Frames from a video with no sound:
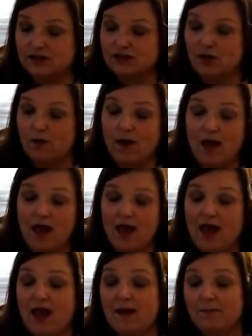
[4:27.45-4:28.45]
So
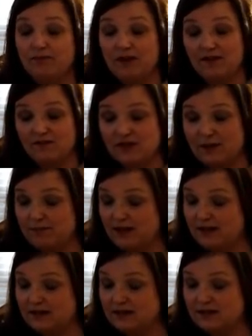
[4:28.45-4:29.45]
if
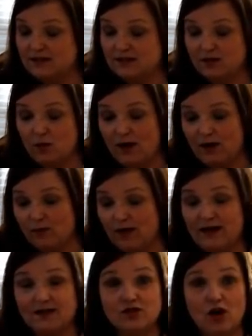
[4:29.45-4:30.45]
something isn't quite
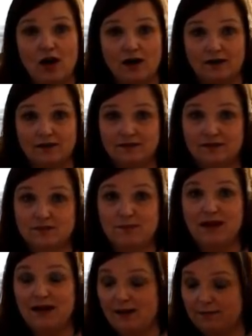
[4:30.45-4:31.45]
right, talk,
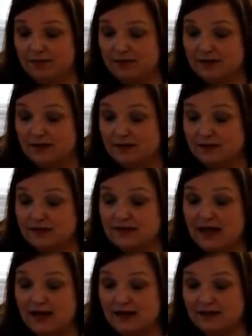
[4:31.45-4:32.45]
speak up
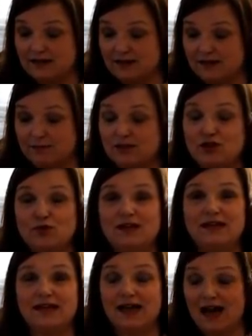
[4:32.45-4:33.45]
state it, but do
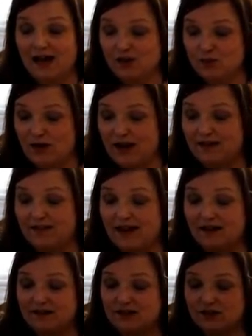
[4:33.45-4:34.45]
it in a kind way, and
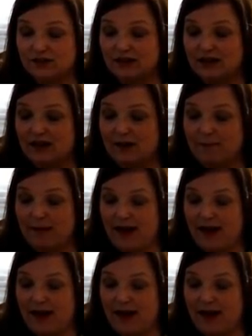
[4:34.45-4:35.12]
that'll certainly come